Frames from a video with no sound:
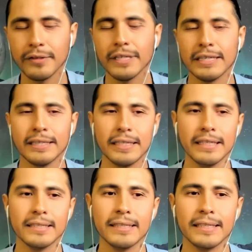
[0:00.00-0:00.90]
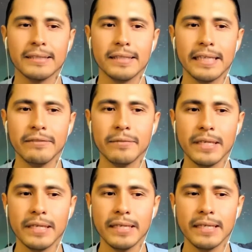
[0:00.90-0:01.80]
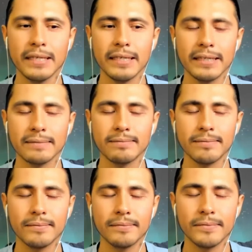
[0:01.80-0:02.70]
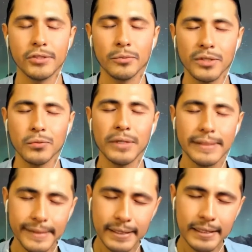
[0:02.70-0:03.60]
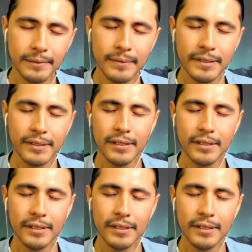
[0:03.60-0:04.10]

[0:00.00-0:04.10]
that gave me so much wisdom,